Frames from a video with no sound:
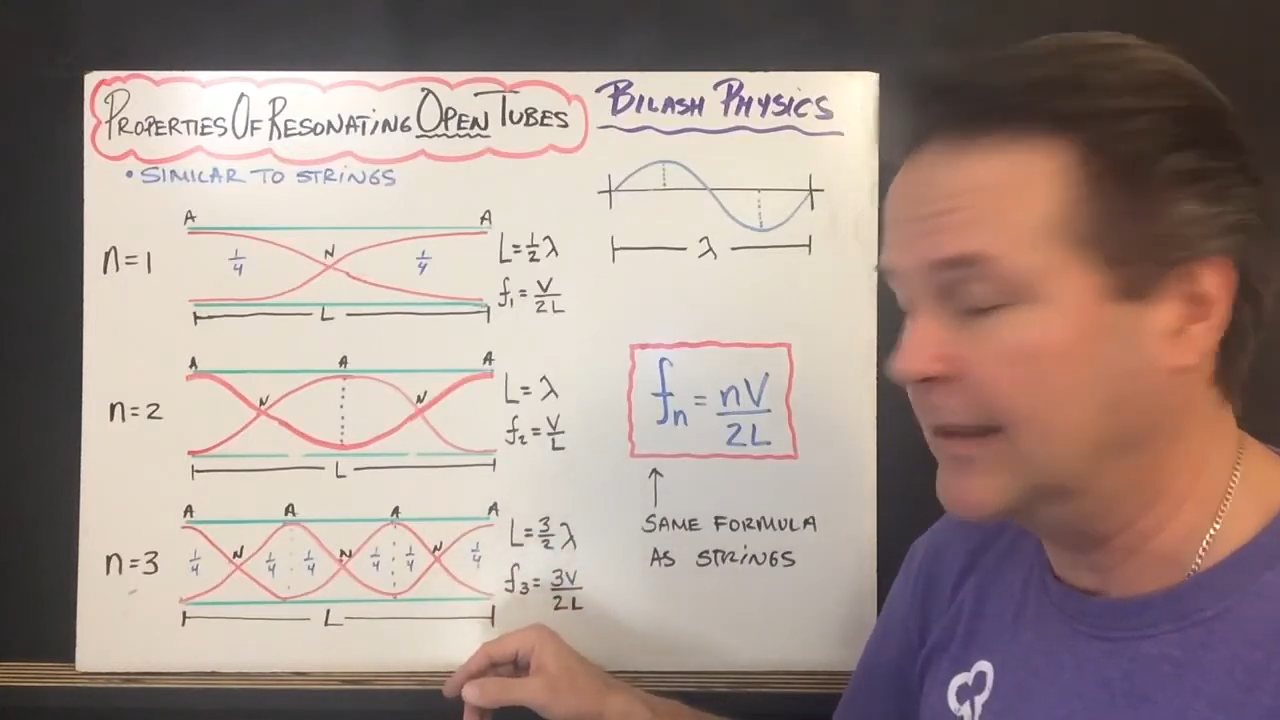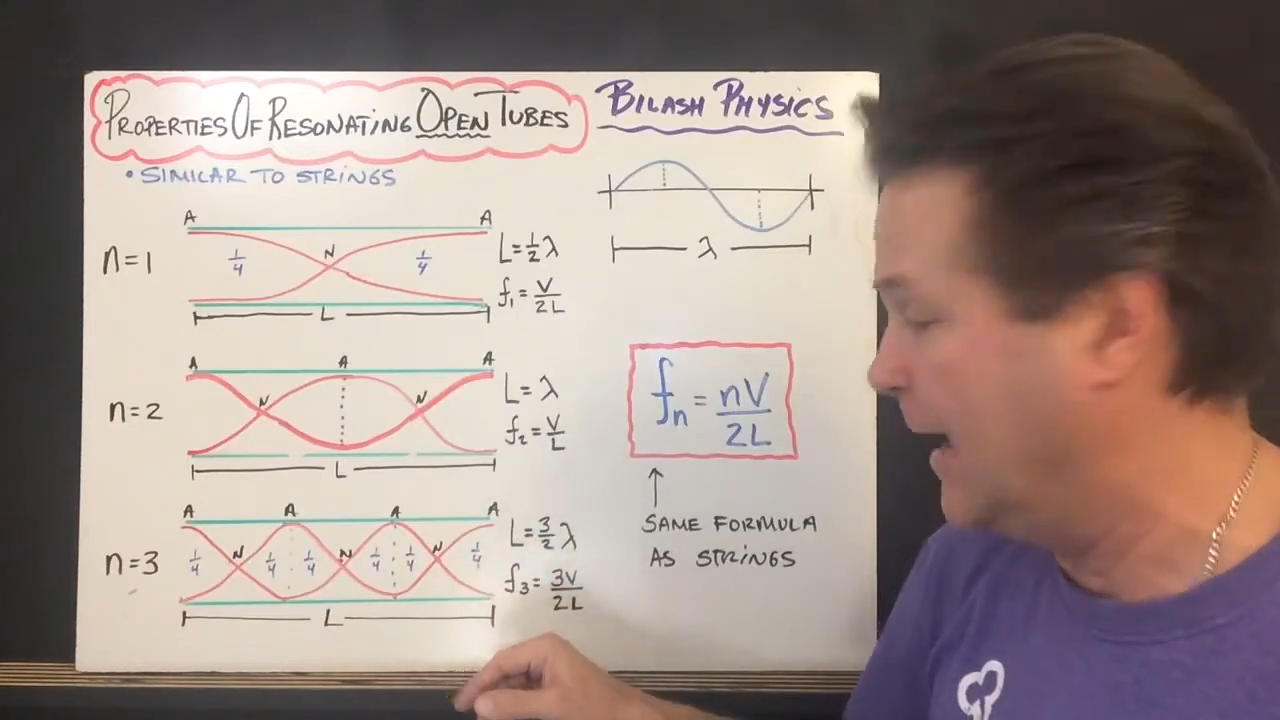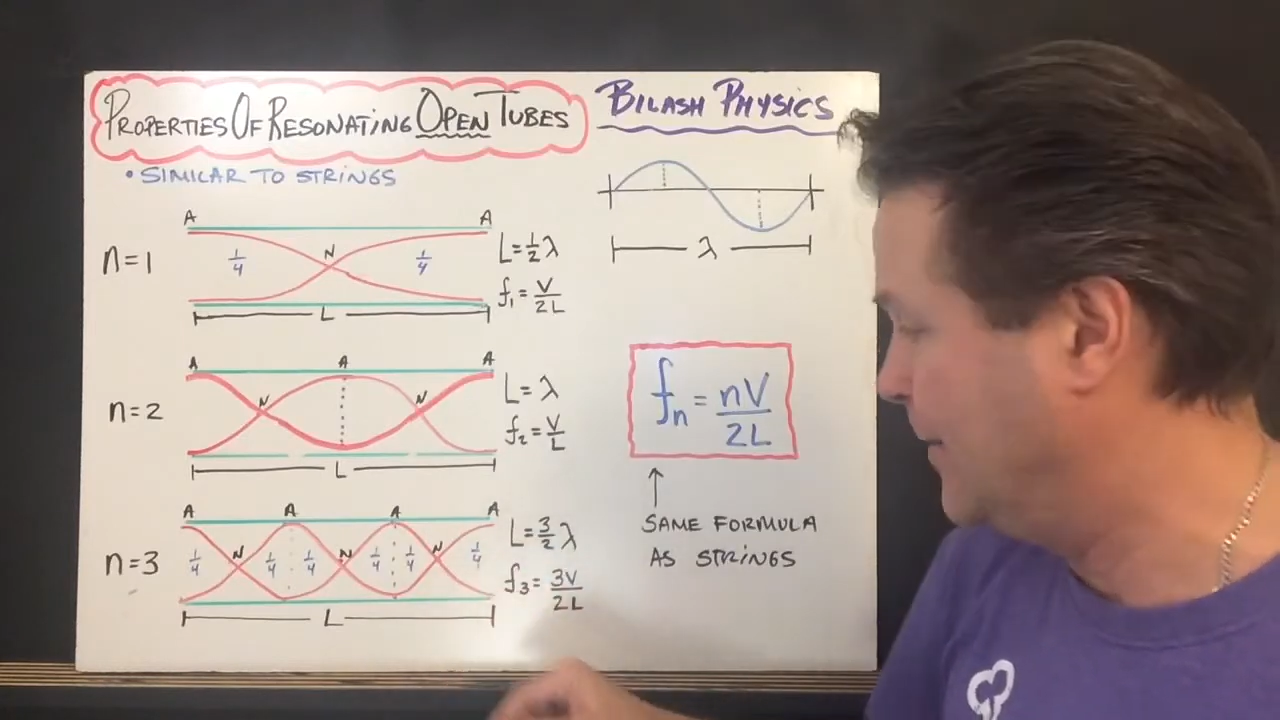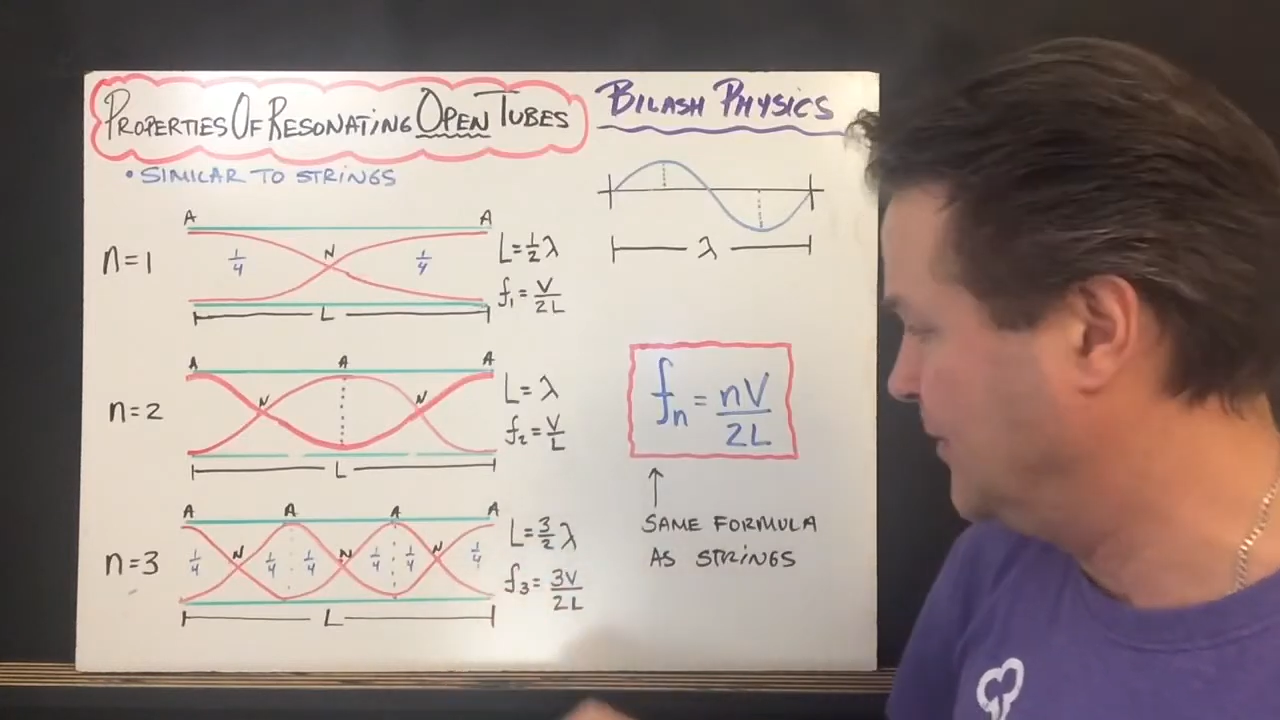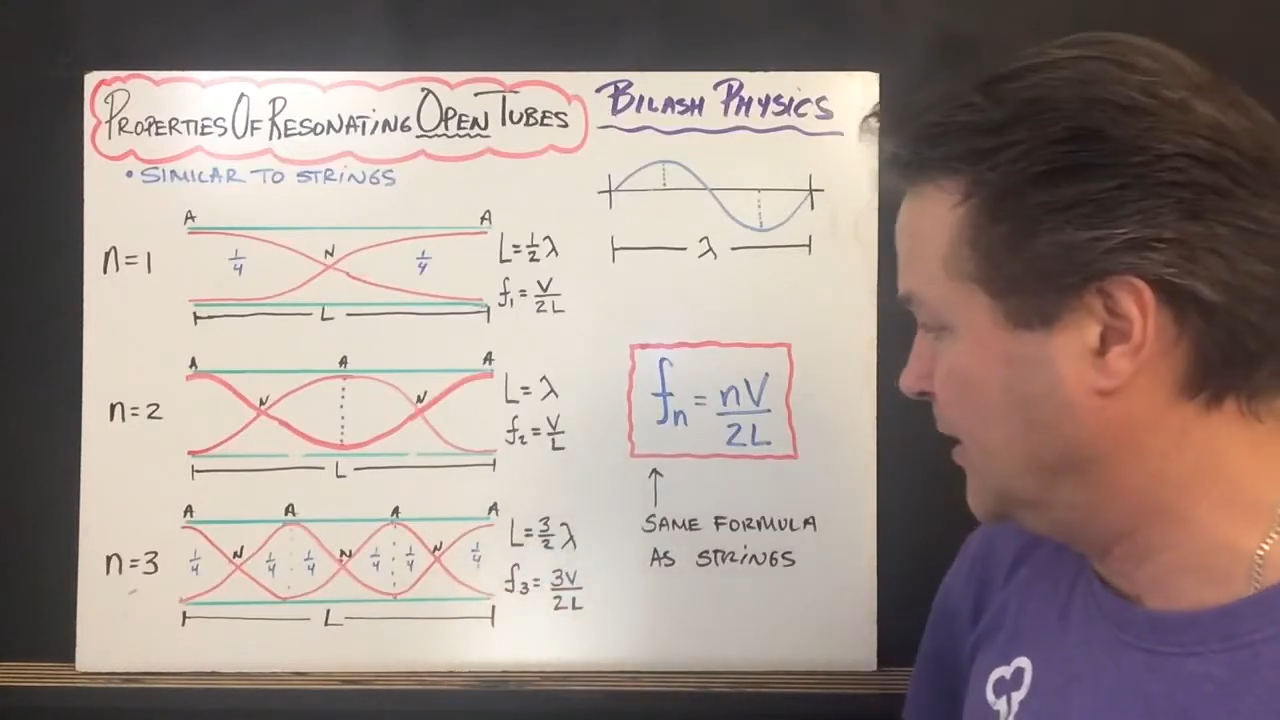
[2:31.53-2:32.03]

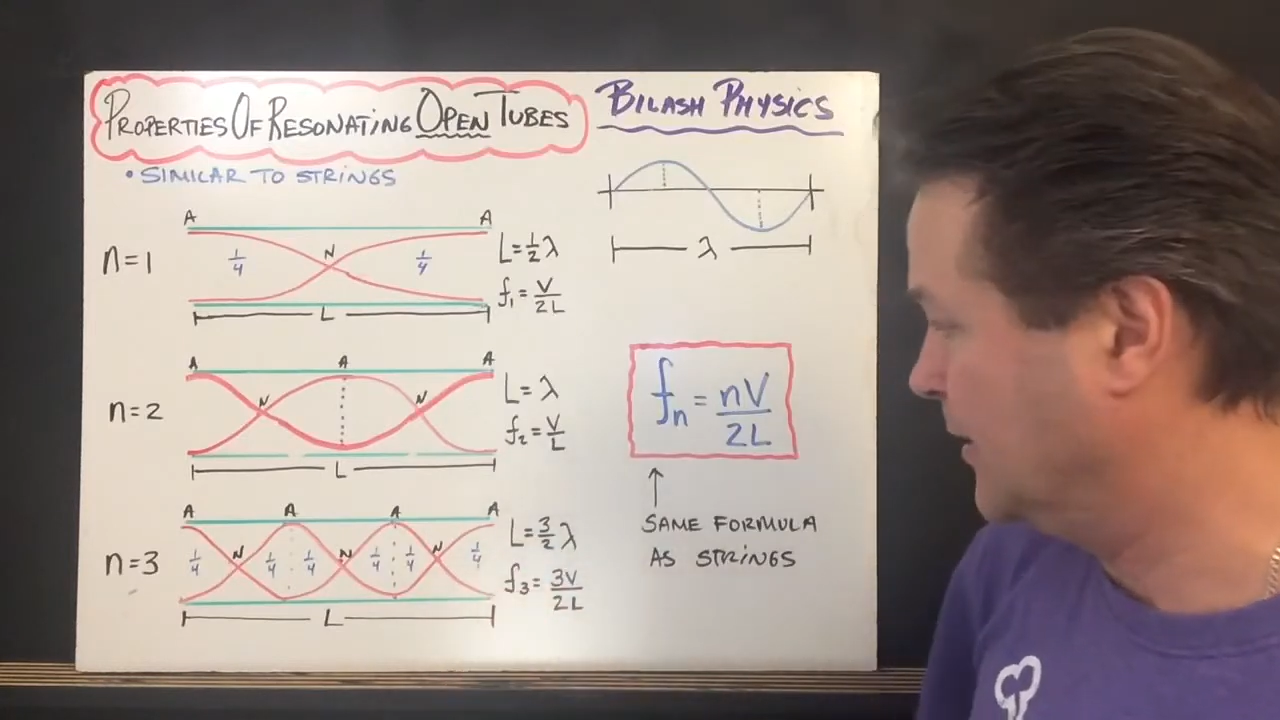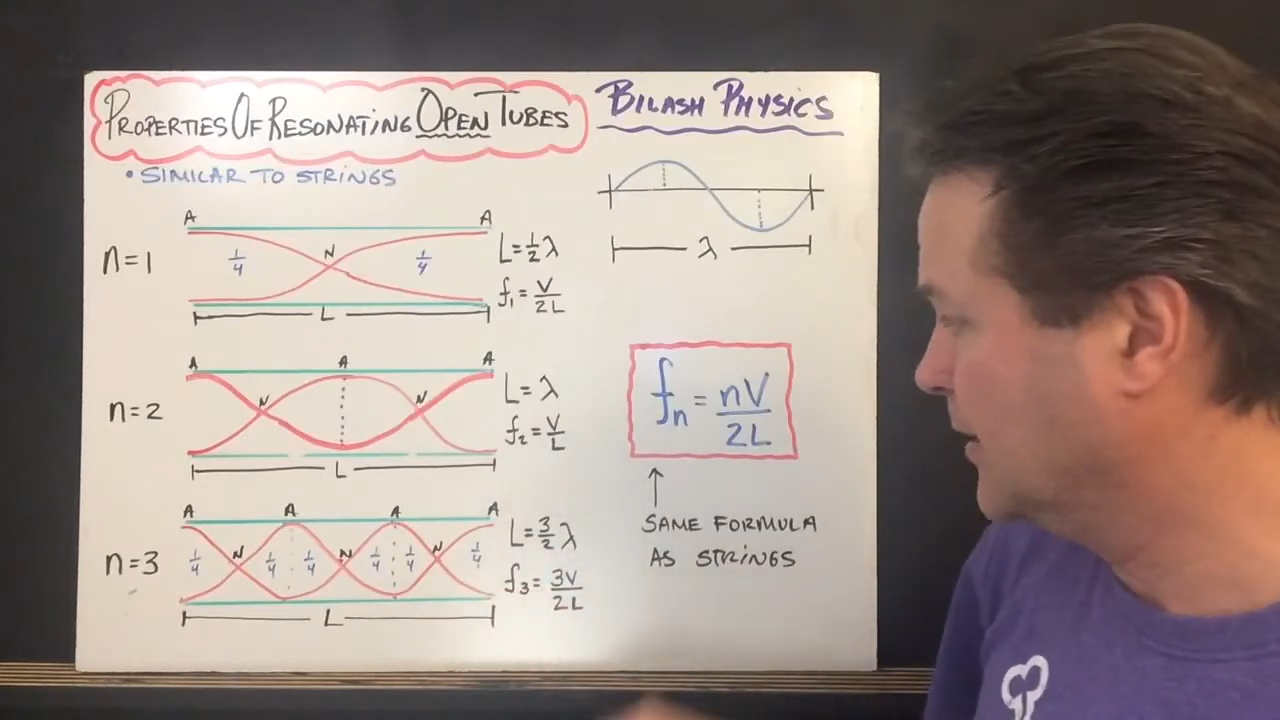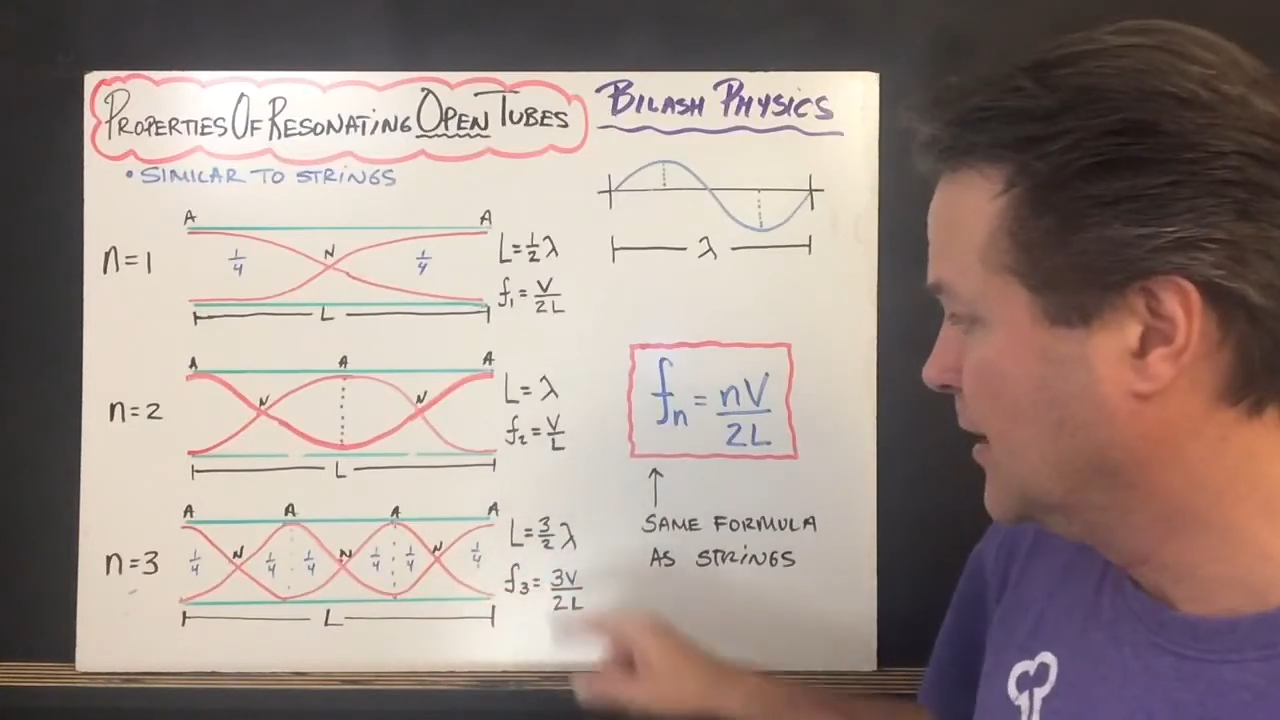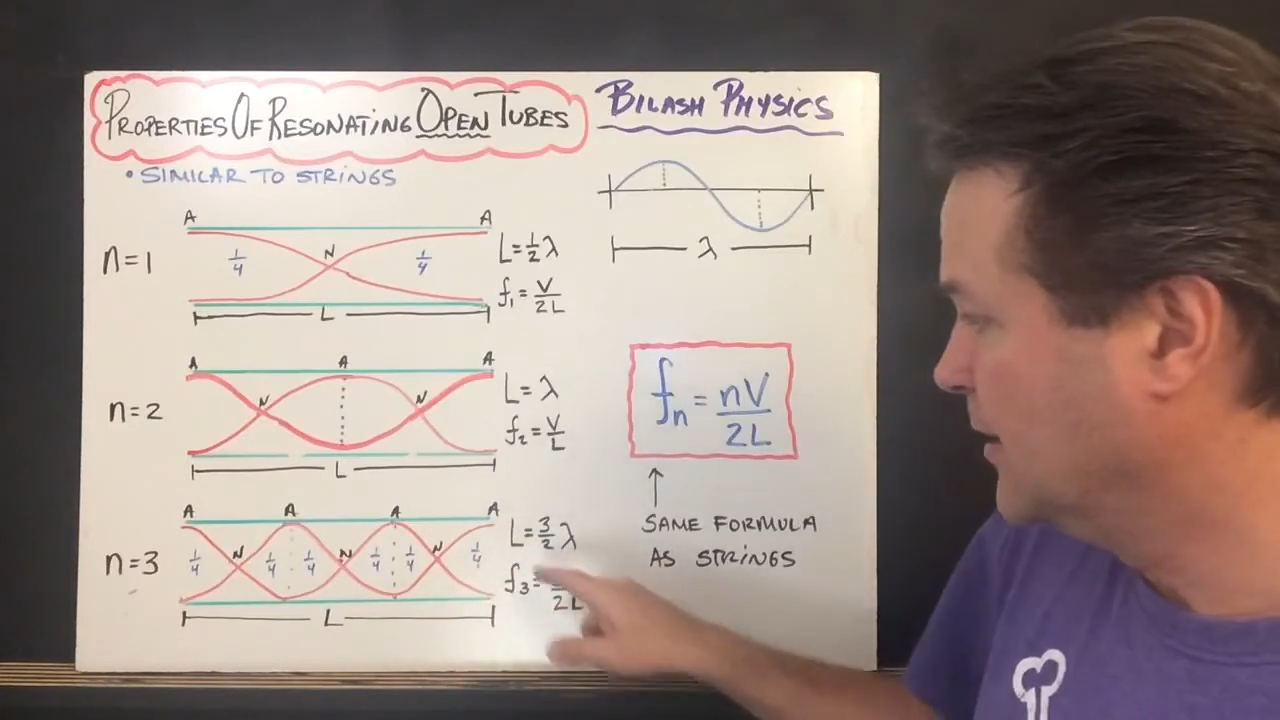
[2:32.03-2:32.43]
lambda.